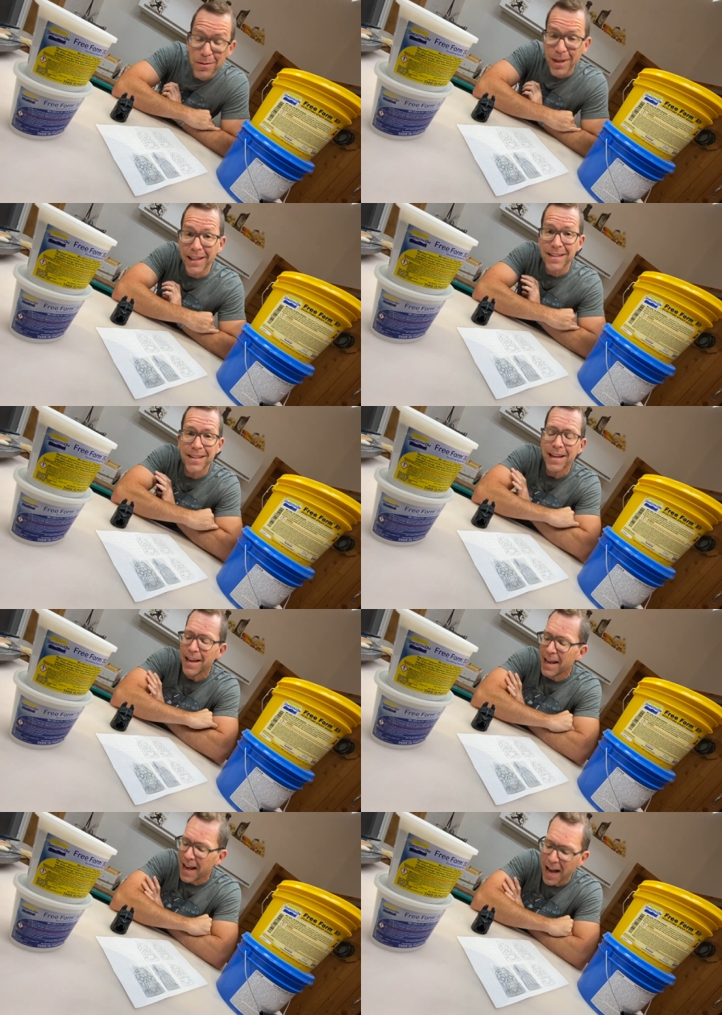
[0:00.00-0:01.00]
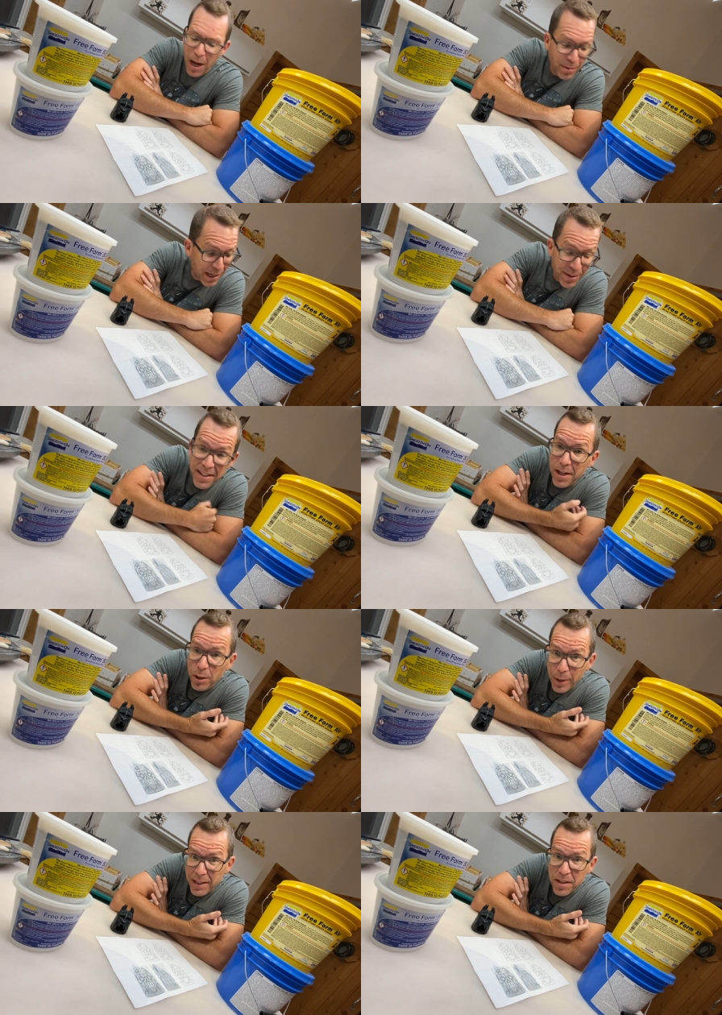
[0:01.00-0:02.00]
minutes, but I've been
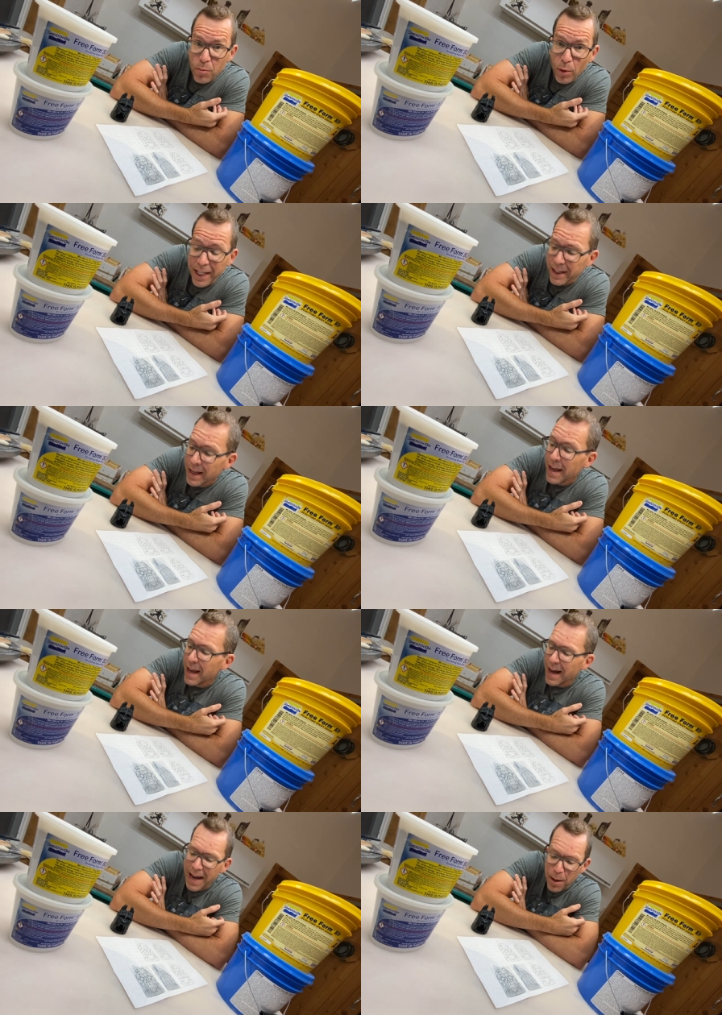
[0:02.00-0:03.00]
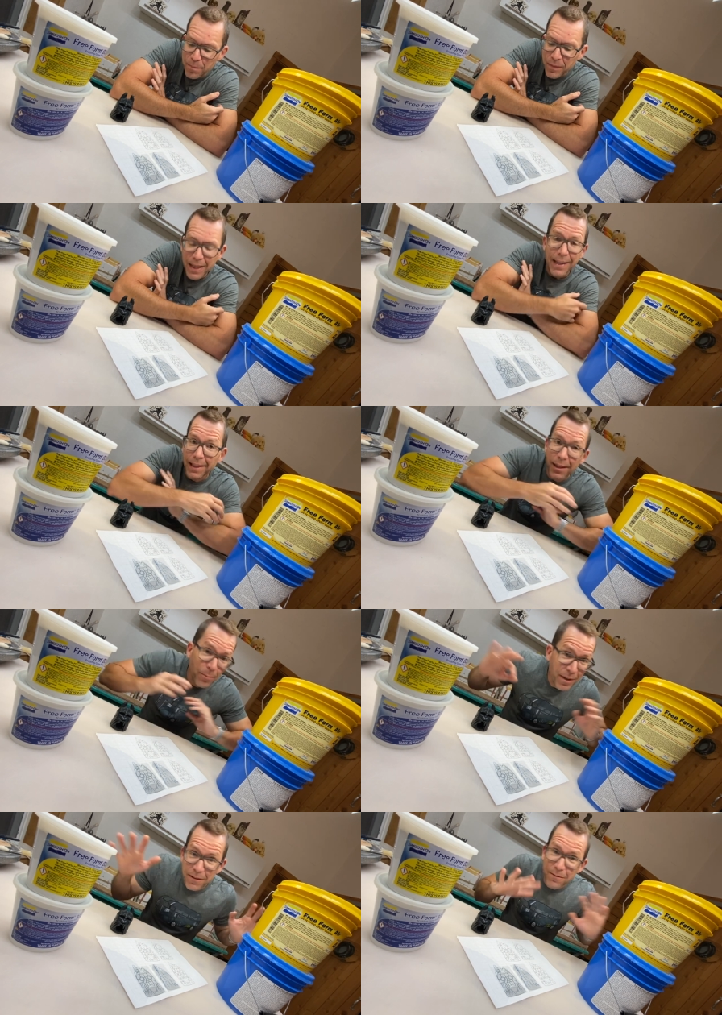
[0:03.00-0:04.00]
tinkering this morning, getting a little
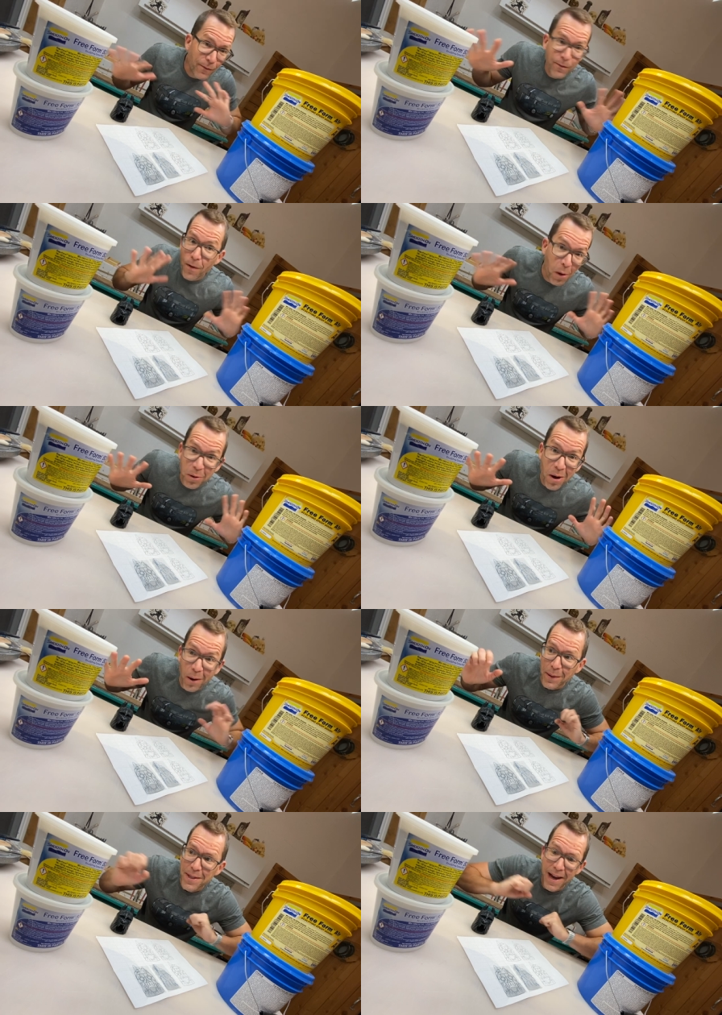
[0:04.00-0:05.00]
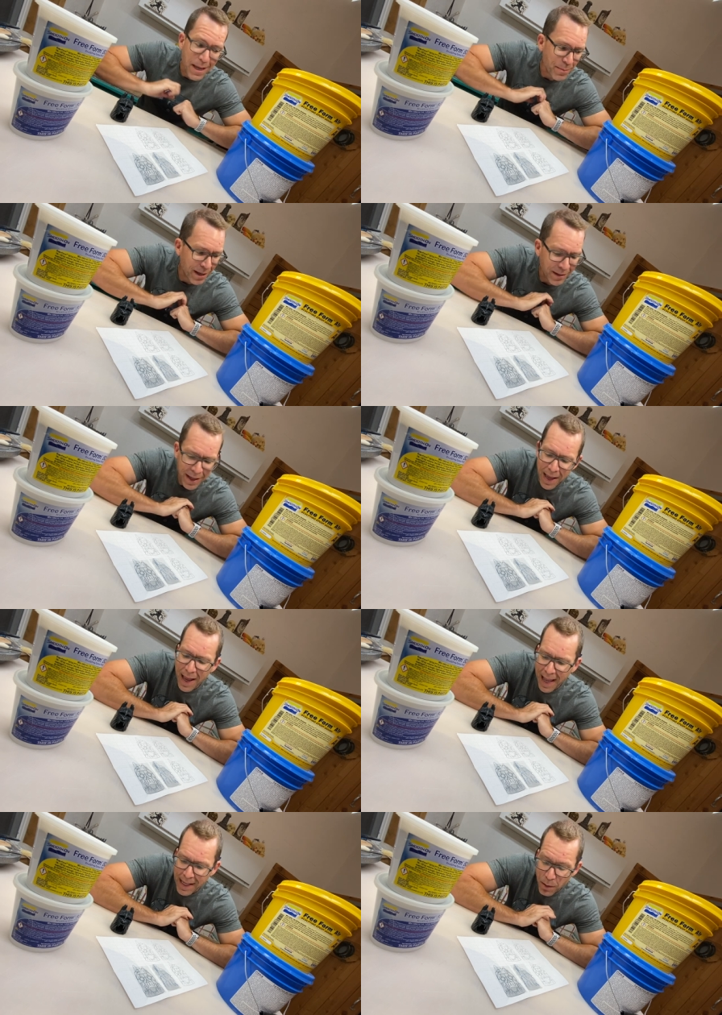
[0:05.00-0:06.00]
bit of Vulkar time in,
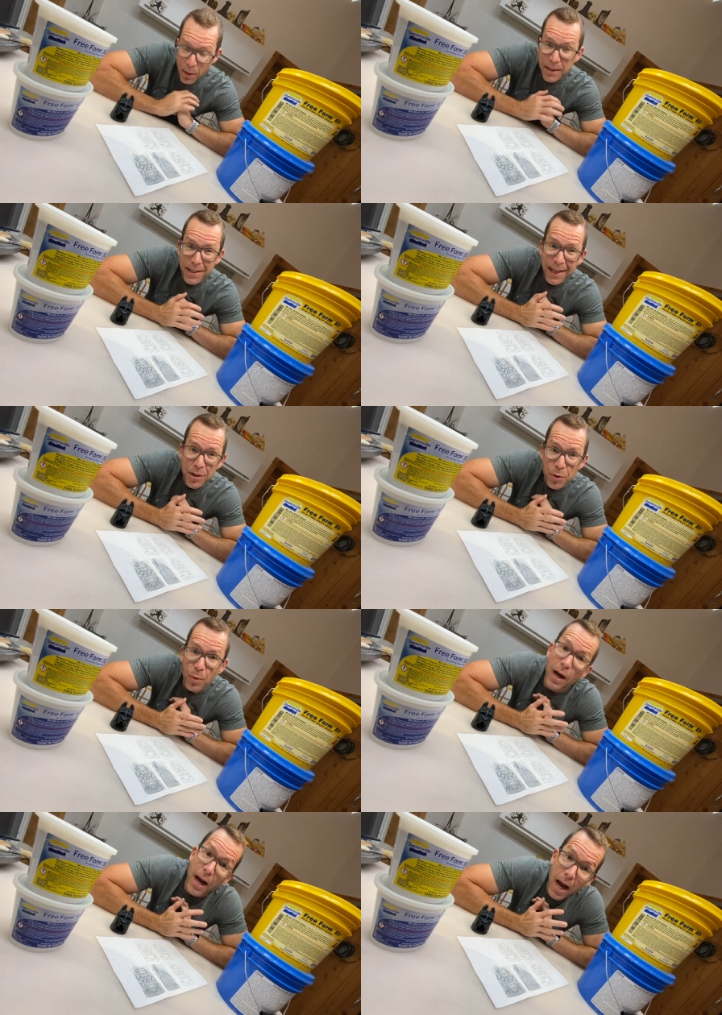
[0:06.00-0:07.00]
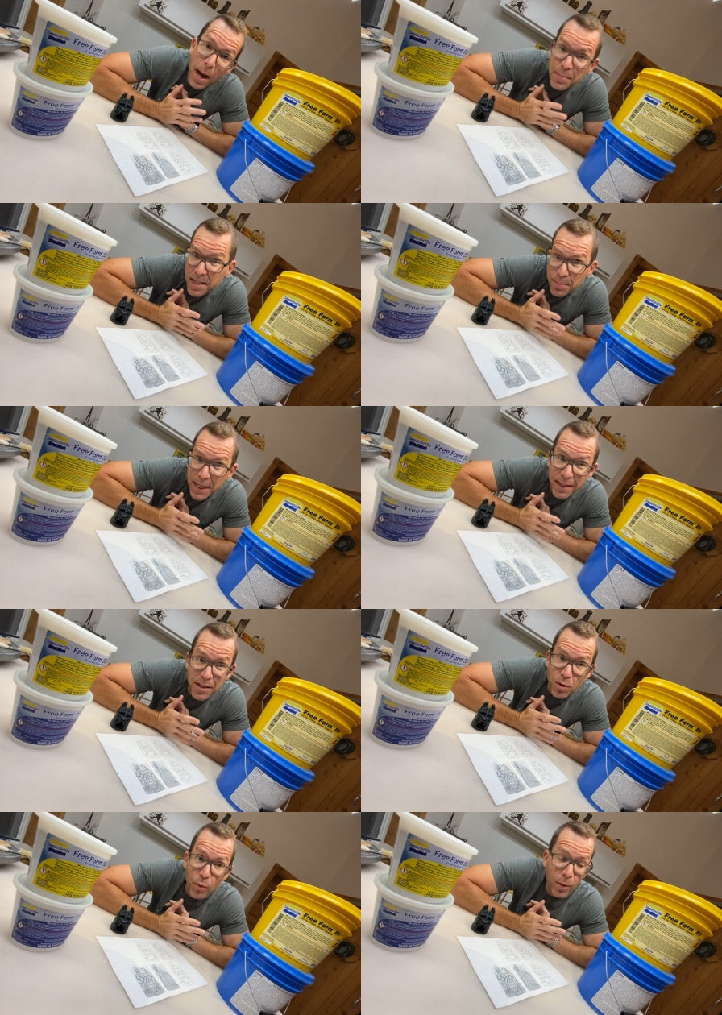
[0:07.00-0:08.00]
and I wanted to get you up to speed as
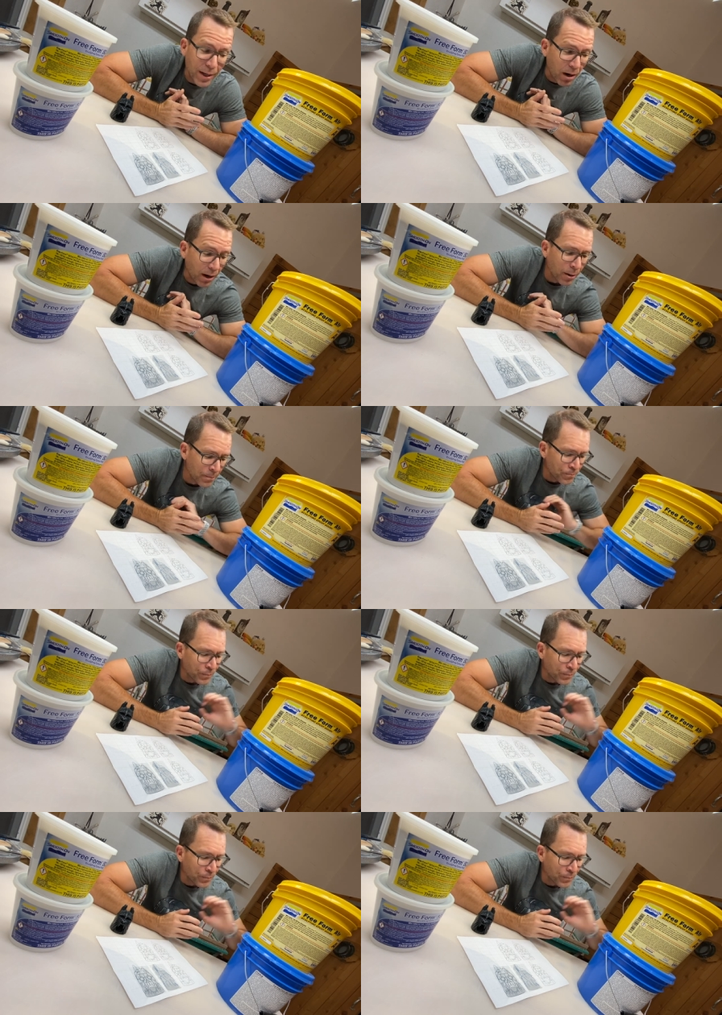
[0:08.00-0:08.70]
to where we are.